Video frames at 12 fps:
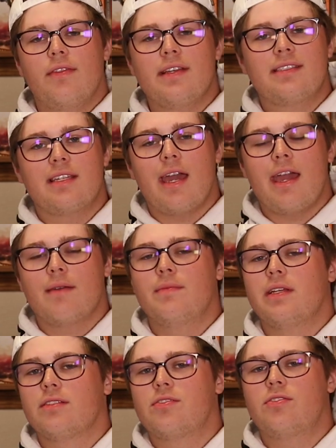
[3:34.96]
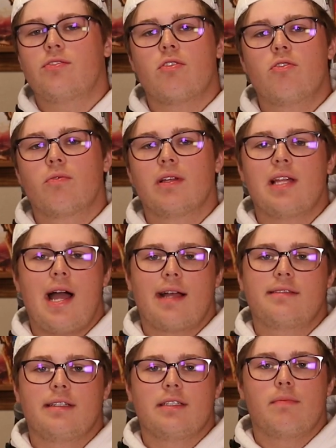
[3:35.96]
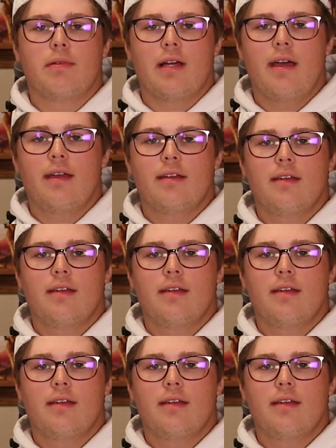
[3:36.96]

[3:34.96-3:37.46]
This game is so relaxing to play.